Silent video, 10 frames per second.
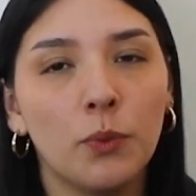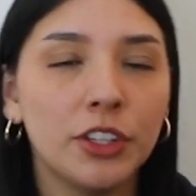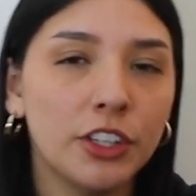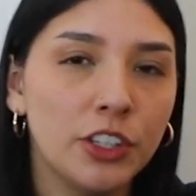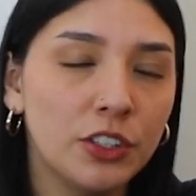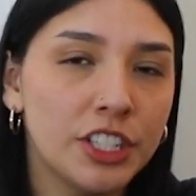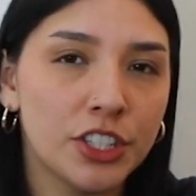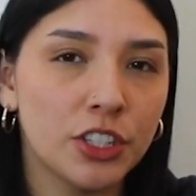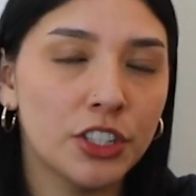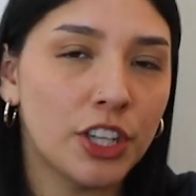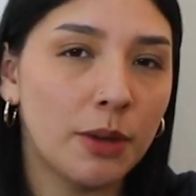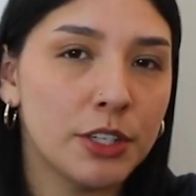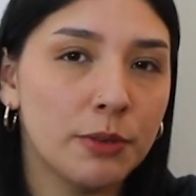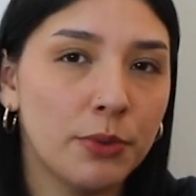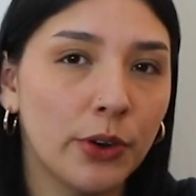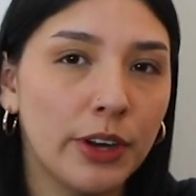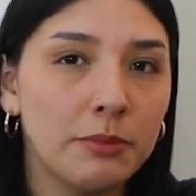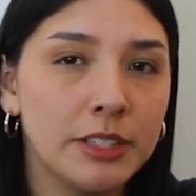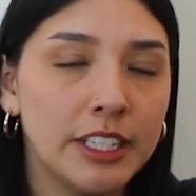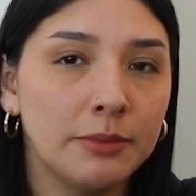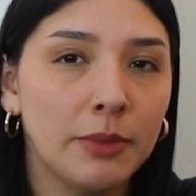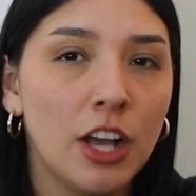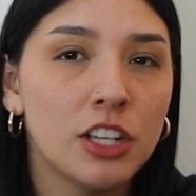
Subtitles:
With your new digital adoption program team,